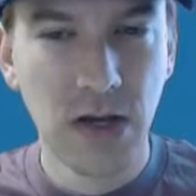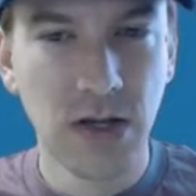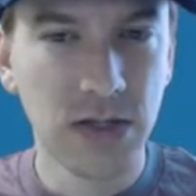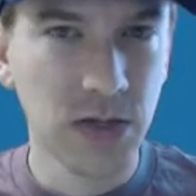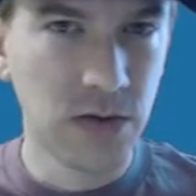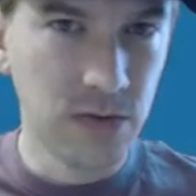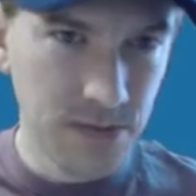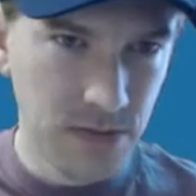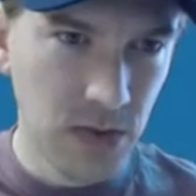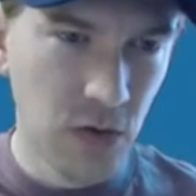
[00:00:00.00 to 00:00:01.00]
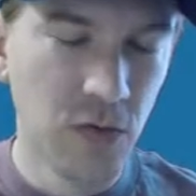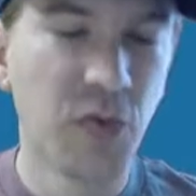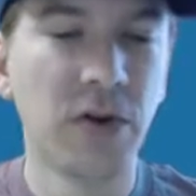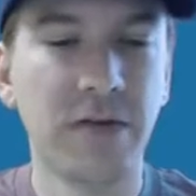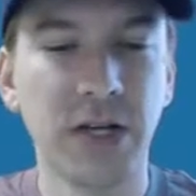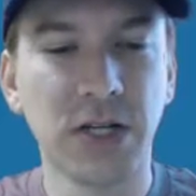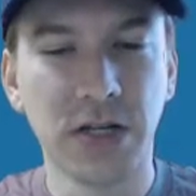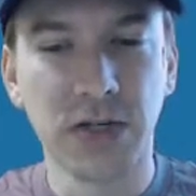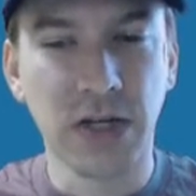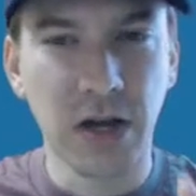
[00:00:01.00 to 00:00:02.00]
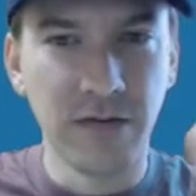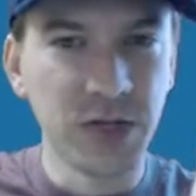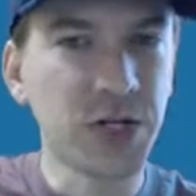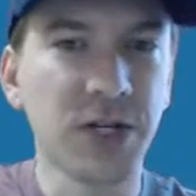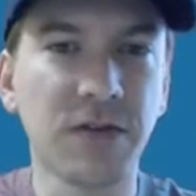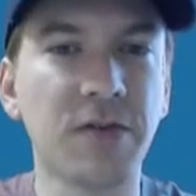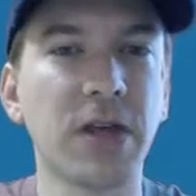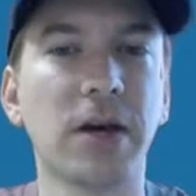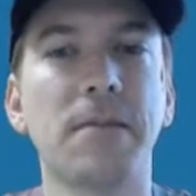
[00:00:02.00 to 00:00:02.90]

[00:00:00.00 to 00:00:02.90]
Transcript: And so the whole point of Agile is to kind of adjust for that.